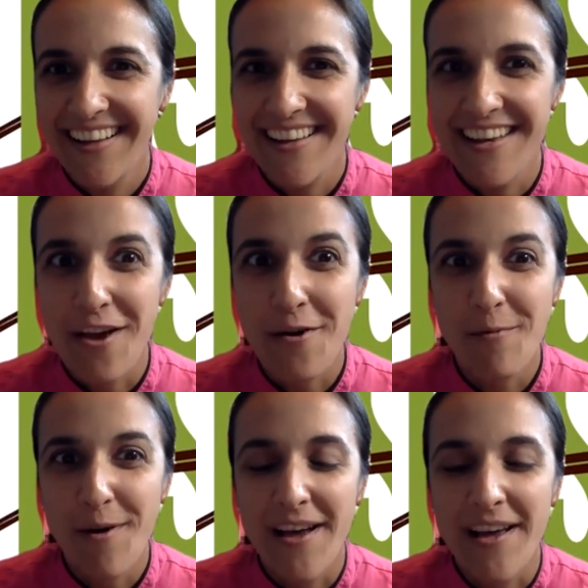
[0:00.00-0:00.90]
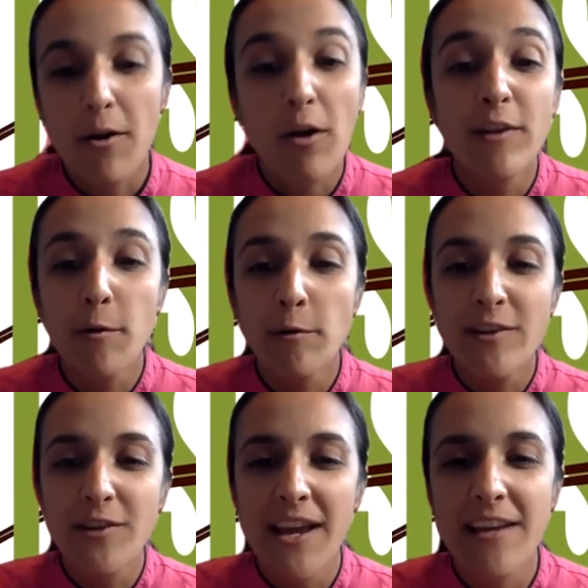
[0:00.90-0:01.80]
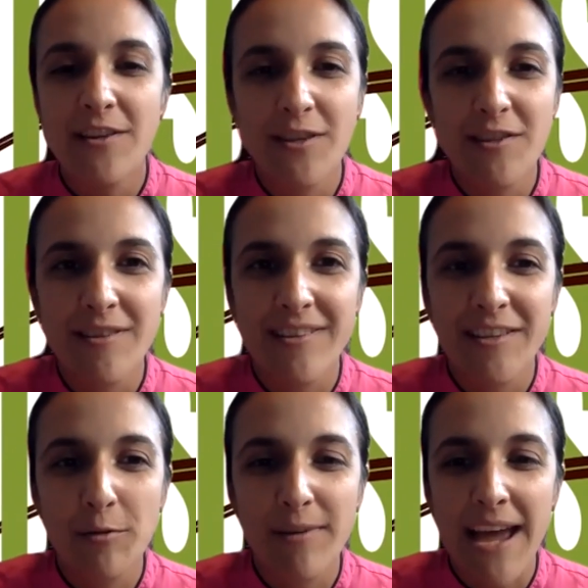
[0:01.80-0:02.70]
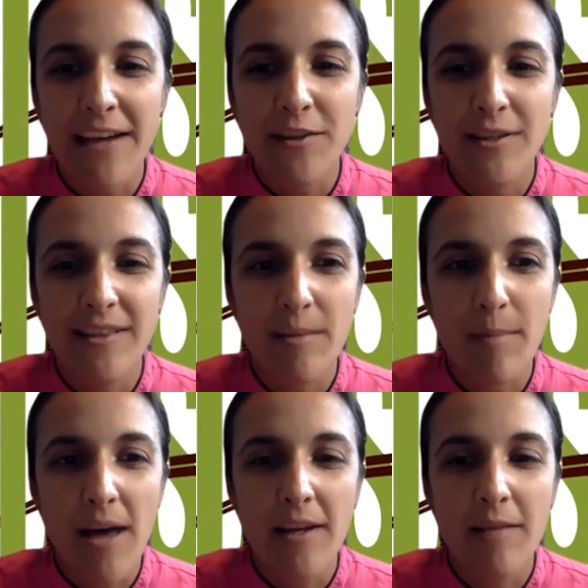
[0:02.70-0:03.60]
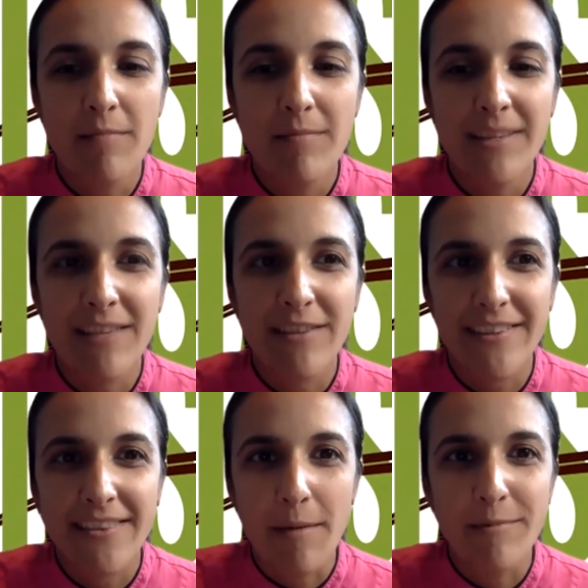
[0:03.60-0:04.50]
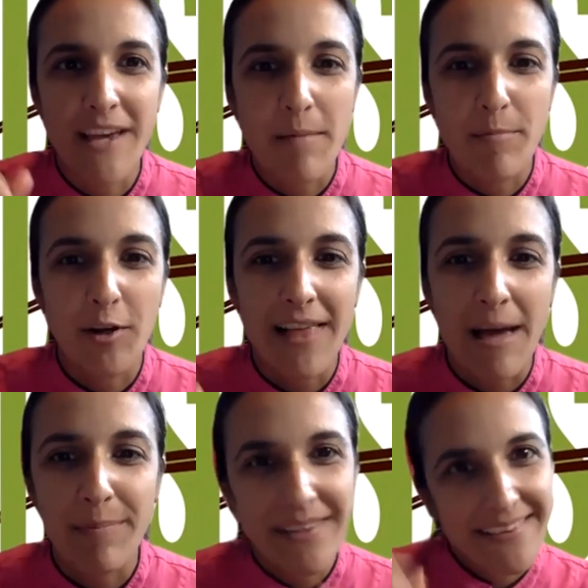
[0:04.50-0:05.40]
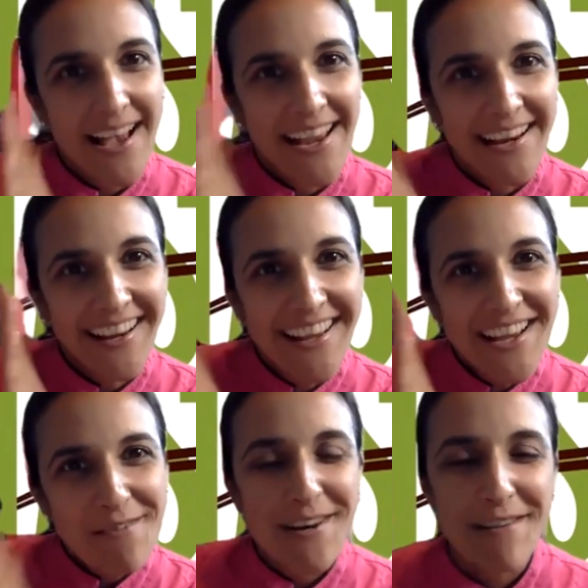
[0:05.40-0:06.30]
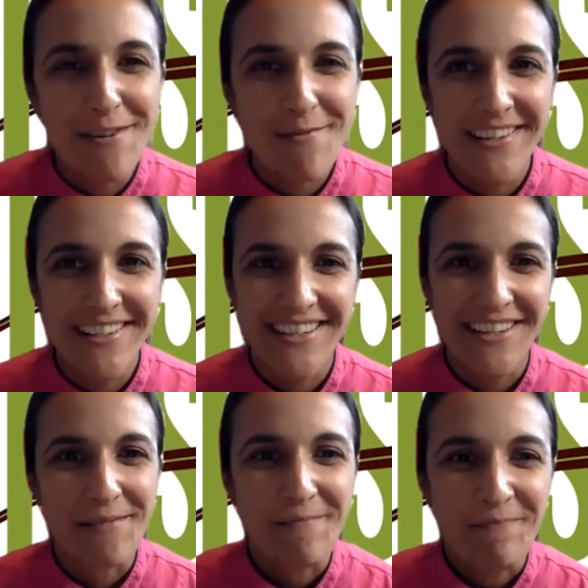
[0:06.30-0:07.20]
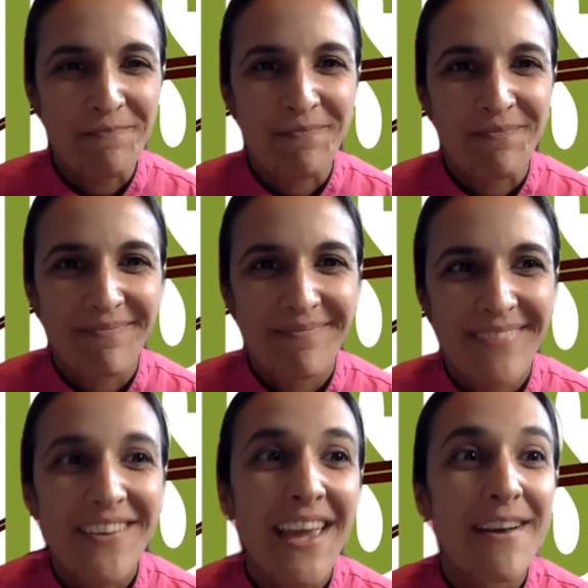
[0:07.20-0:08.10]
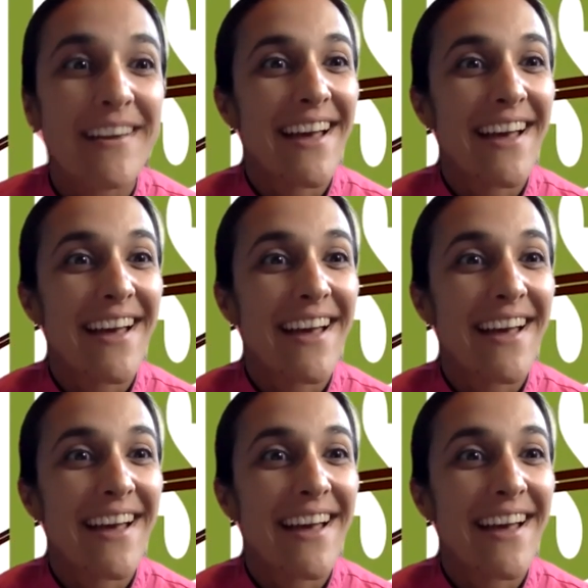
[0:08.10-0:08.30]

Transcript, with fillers: No one. Or if you don't want to raise your hand, you can do the little reaction at the bottom and give us a thumbs up or a clappy sign, whatever you want to do. Okay.